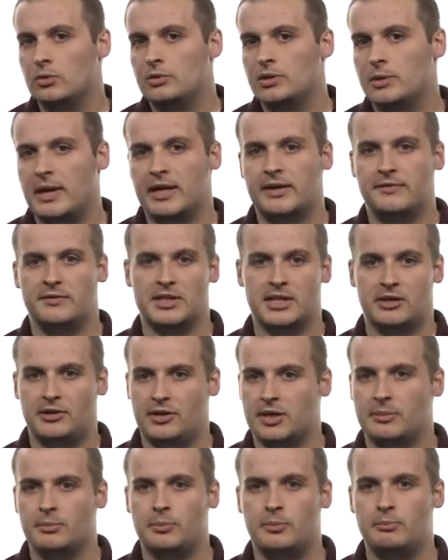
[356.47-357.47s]
You might have
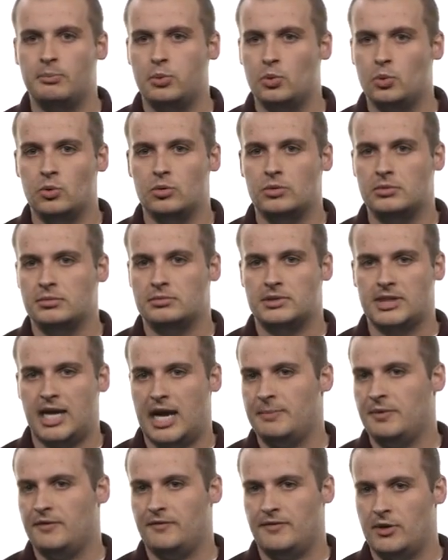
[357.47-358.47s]
declared a bool
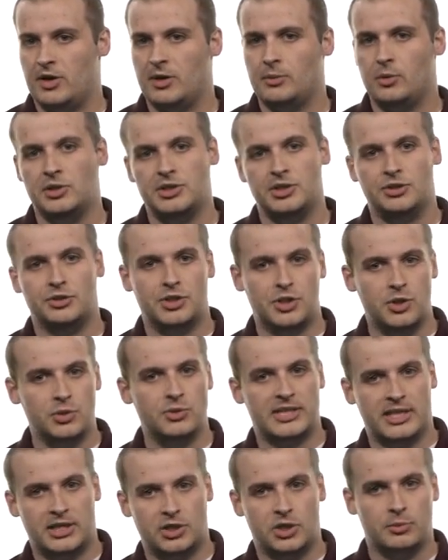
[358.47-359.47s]
type variable, and you'll
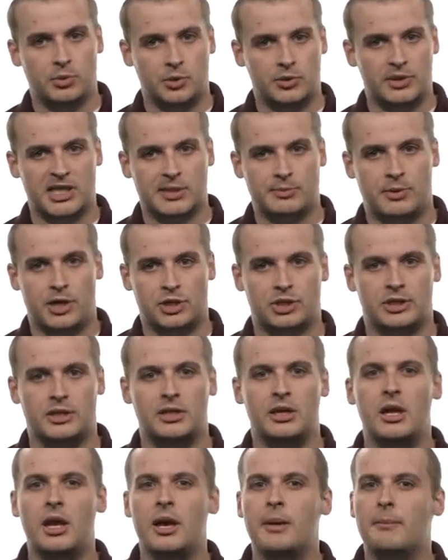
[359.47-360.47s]
use it in your Boolean expression,
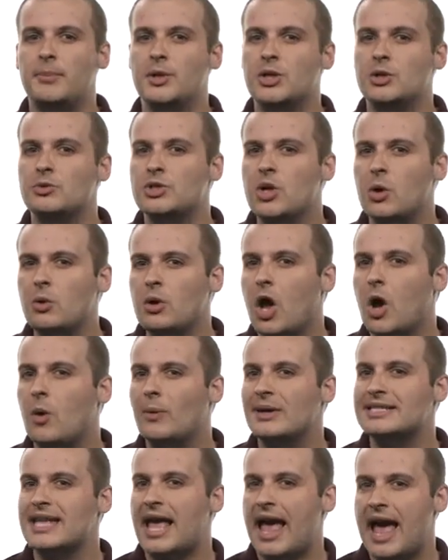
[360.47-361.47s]
but you don't
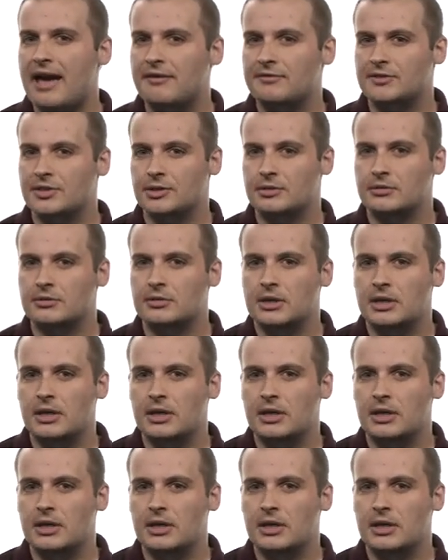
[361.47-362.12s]
always have to.